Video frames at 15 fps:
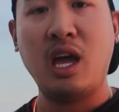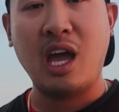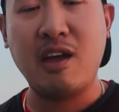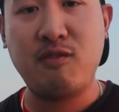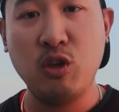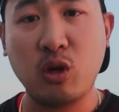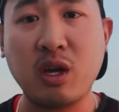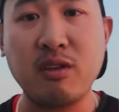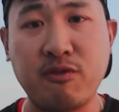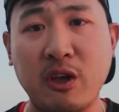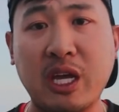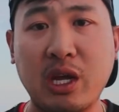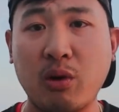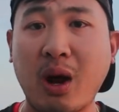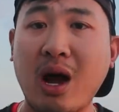If you can
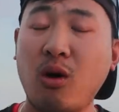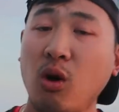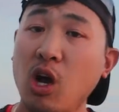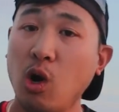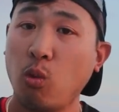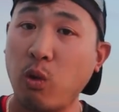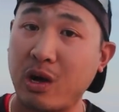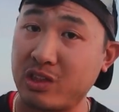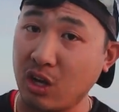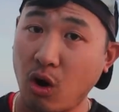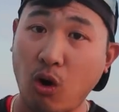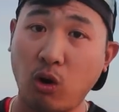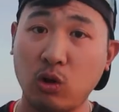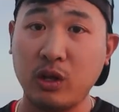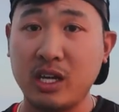figure out where the
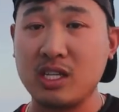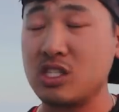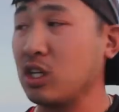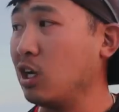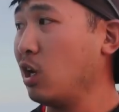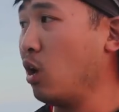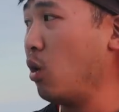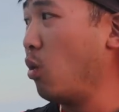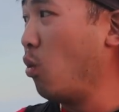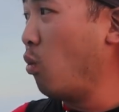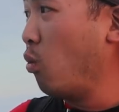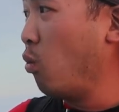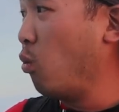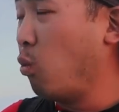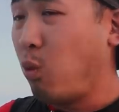hole is,
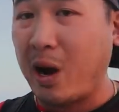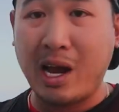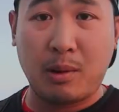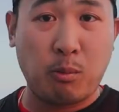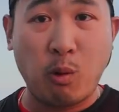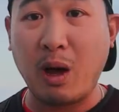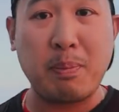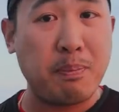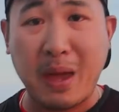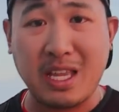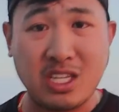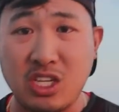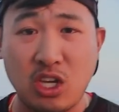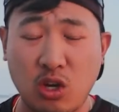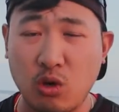what
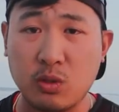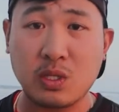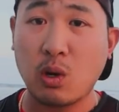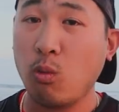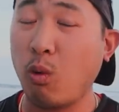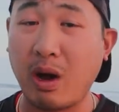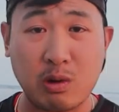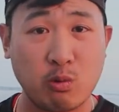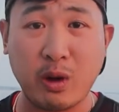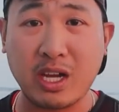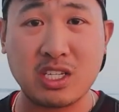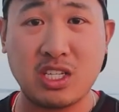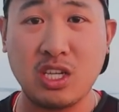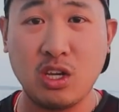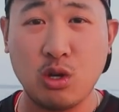bait to use, what
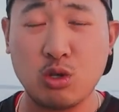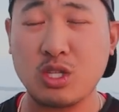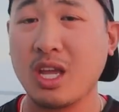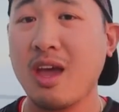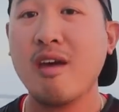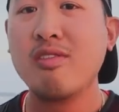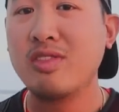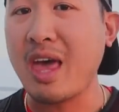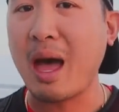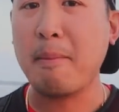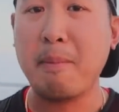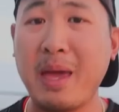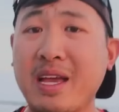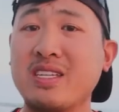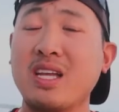rigs to use,
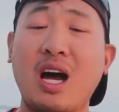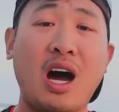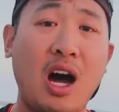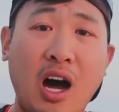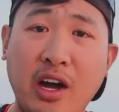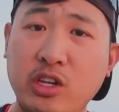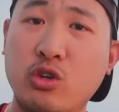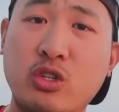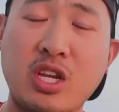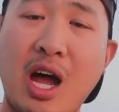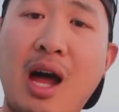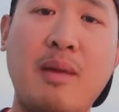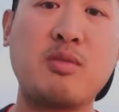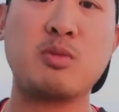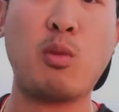that makes 100
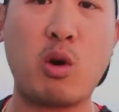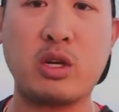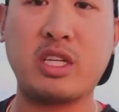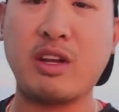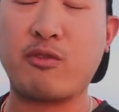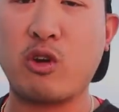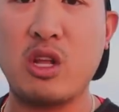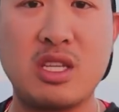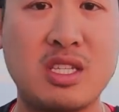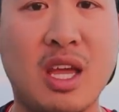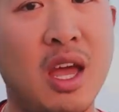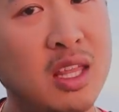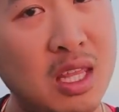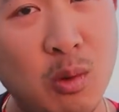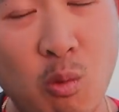times more difference
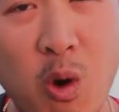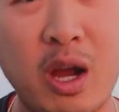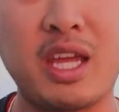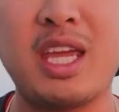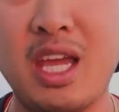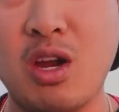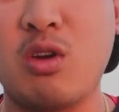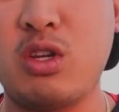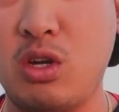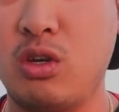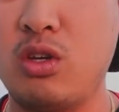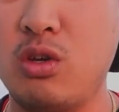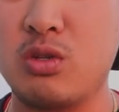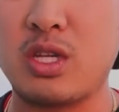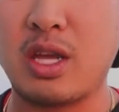than what gear you're
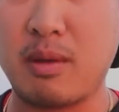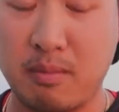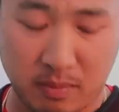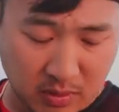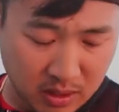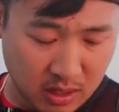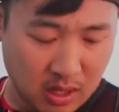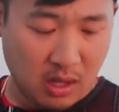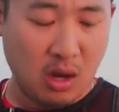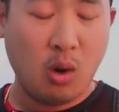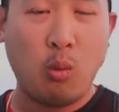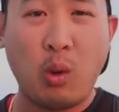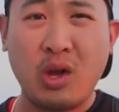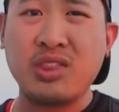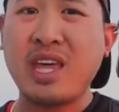using.
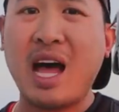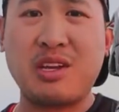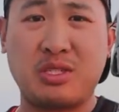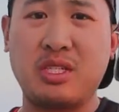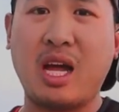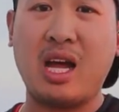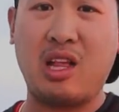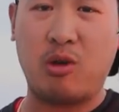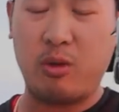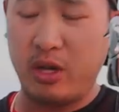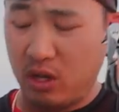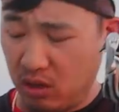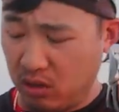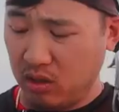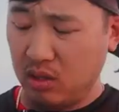$1,000
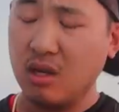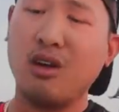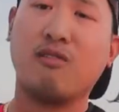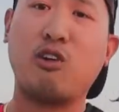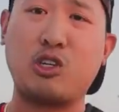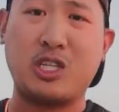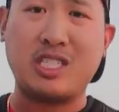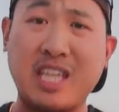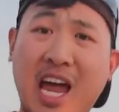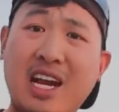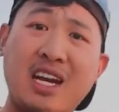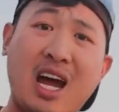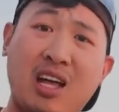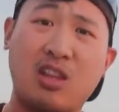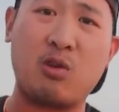reel versus
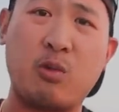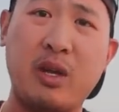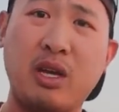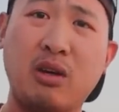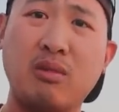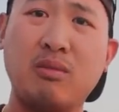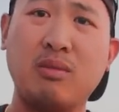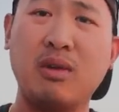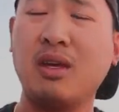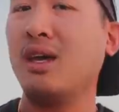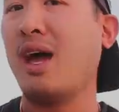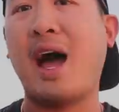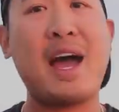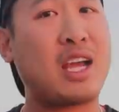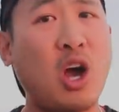$10 reel,
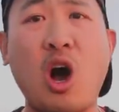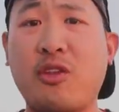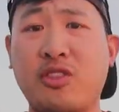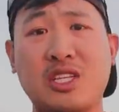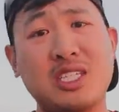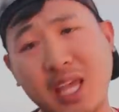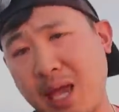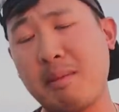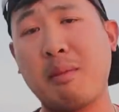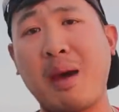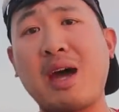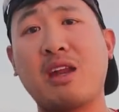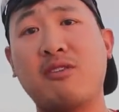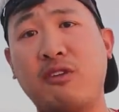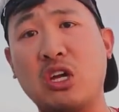I caught the same
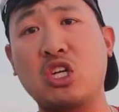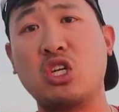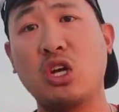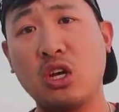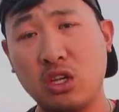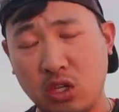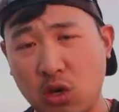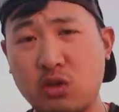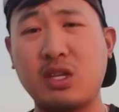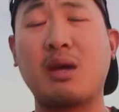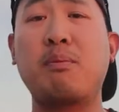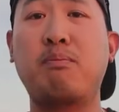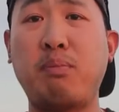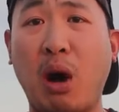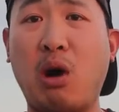amount of fish
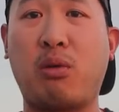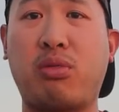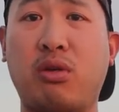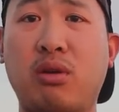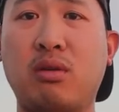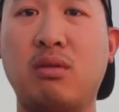using both.